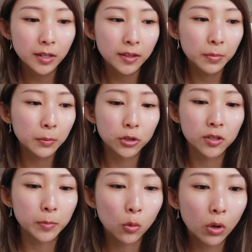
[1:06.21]
I think people
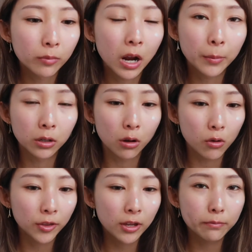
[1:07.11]
just pick one primer and go
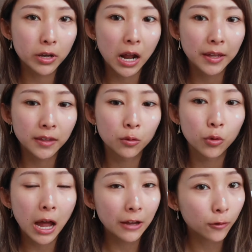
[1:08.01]
with it, but I think
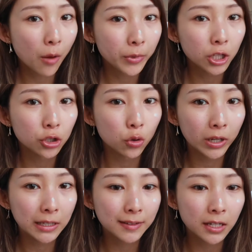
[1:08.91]
I have combination
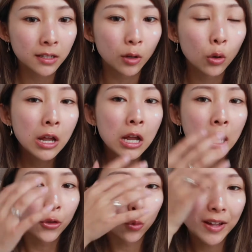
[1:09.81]
oily skin, so
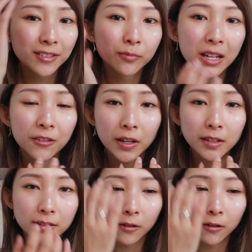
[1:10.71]
the rest of my face,